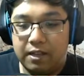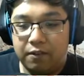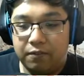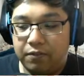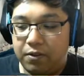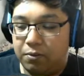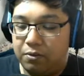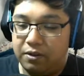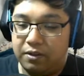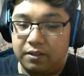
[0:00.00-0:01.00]
Phew.
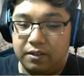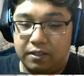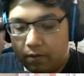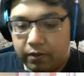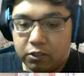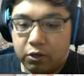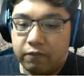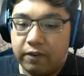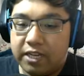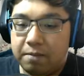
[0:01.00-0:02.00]
So
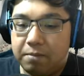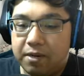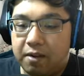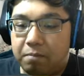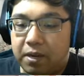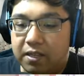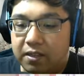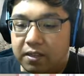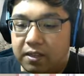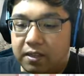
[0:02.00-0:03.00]
if I keep it
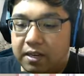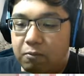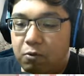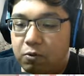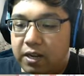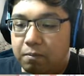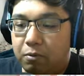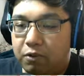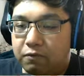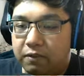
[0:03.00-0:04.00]
unbuttoned, then I won't get a
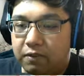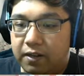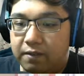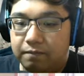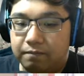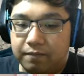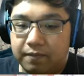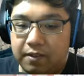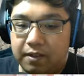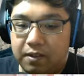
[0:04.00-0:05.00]
boyfriend, right?
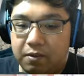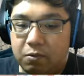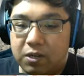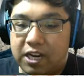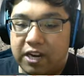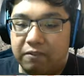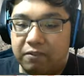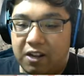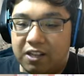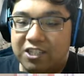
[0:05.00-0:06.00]
What kind of
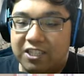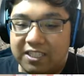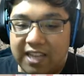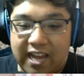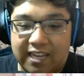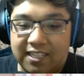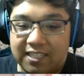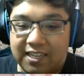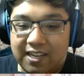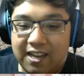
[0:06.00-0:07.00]
logic is that?
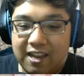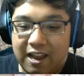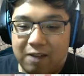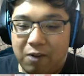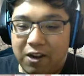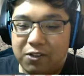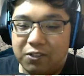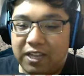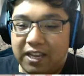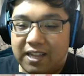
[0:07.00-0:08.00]
And why are you
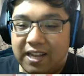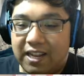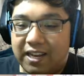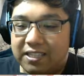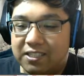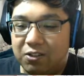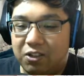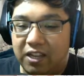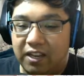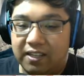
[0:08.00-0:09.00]
saying that like it's a good
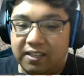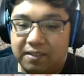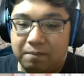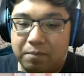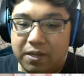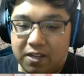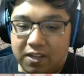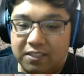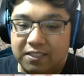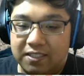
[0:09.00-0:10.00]
thing?
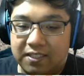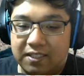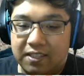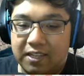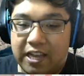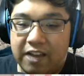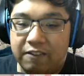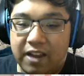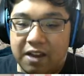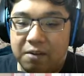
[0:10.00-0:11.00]
Because if
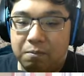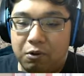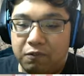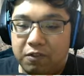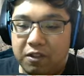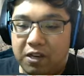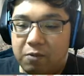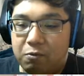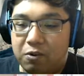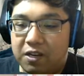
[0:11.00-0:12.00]
I had a boyfriend, then he
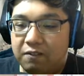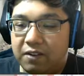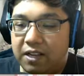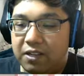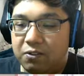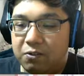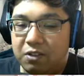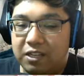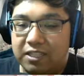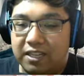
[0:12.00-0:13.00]
wouldn't even let you do
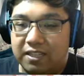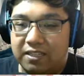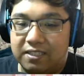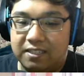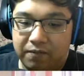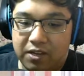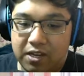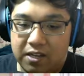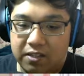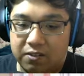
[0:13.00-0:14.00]
things like this.
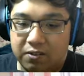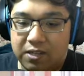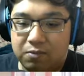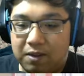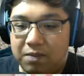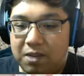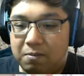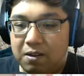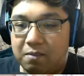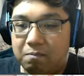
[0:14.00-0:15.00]
So that's why I'm
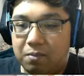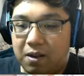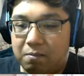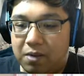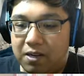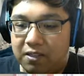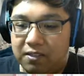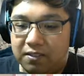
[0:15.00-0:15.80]
keeping it unbuttoned.